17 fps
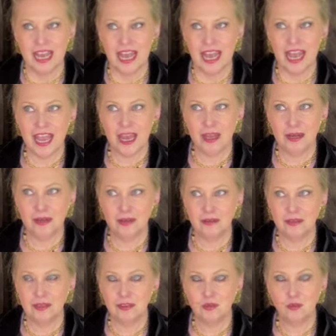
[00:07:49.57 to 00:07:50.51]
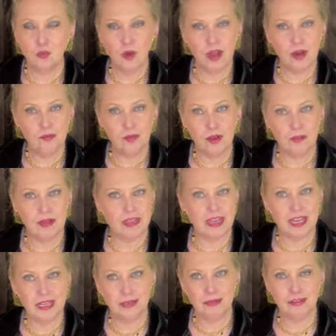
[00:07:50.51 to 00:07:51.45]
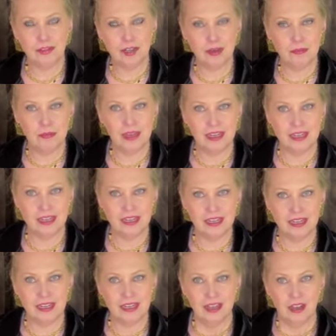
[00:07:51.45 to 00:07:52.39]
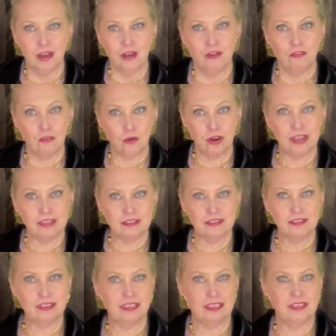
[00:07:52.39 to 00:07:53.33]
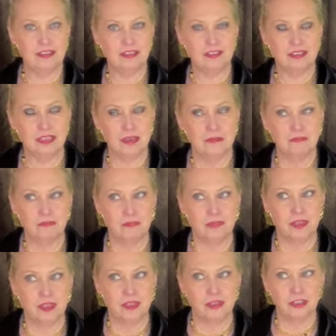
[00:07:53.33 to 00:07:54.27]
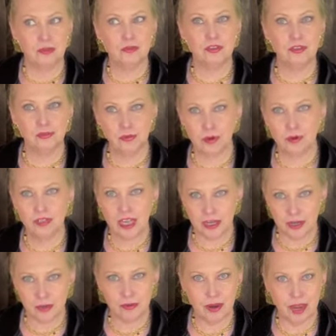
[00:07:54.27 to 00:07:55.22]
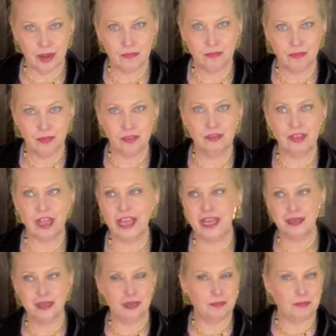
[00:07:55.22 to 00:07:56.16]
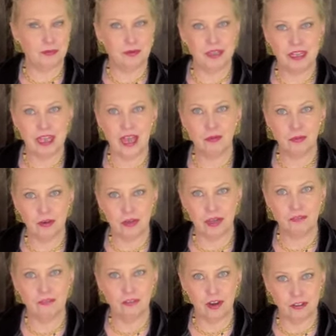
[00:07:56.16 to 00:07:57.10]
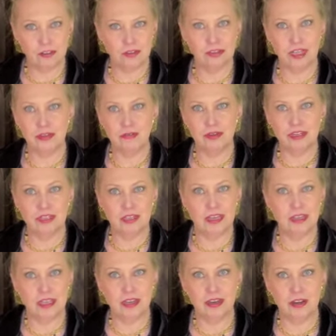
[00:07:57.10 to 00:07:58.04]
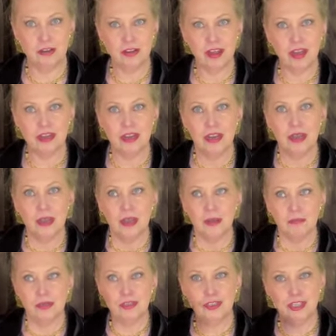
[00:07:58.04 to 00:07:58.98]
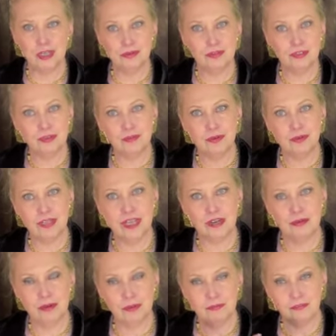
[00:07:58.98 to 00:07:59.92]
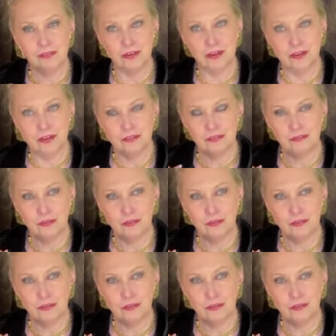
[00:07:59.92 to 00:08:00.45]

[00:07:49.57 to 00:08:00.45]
And this one woman that used to come in for Ysatis, she was the rotator rep, which is, I ended up doing that working for Oscar de la Renta and then Guerlain, but she was the rotator rep for